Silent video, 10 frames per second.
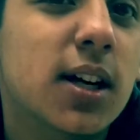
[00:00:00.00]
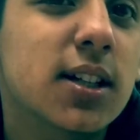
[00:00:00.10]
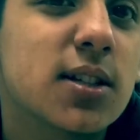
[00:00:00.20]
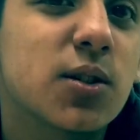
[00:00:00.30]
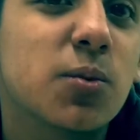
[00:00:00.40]

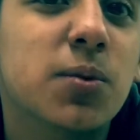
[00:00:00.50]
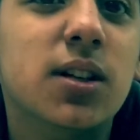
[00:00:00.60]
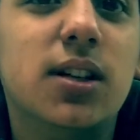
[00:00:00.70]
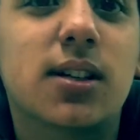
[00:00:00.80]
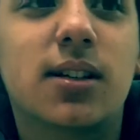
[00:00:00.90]
acting
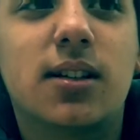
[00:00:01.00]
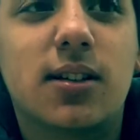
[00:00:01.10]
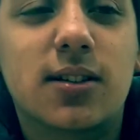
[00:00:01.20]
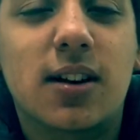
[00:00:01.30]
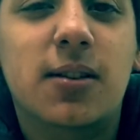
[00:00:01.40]
stupid,
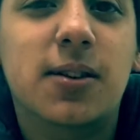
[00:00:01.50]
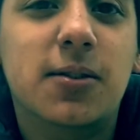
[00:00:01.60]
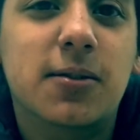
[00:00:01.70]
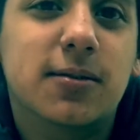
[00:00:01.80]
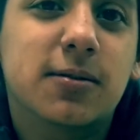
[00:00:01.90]
so
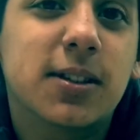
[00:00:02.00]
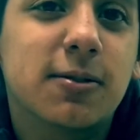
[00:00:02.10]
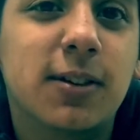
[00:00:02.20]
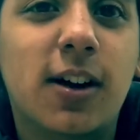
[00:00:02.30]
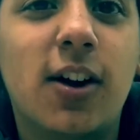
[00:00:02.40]
we
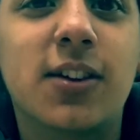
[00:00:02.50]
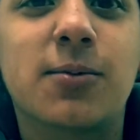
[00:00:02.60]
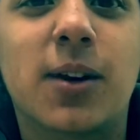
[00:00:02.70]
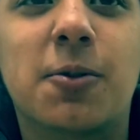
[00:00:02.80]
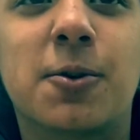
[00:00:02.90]
call
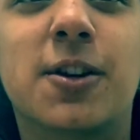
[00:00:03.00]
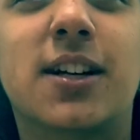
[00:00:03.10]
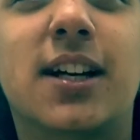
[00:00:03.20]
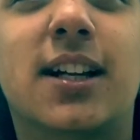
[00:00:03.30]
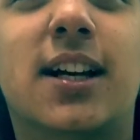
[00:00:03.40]
them that
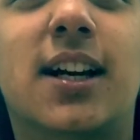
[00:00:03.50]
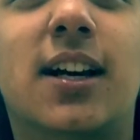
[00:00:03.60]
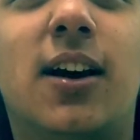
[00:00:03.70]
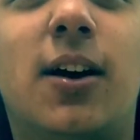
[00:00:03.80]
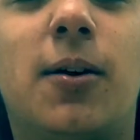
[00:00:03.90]
word, and
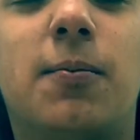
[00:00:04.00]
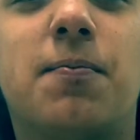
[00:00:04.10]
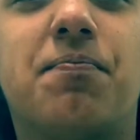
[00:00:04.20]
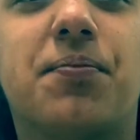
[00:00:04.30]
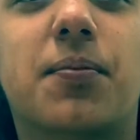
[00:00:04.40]

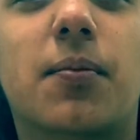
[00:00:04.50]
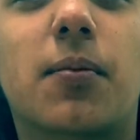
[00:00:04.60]
then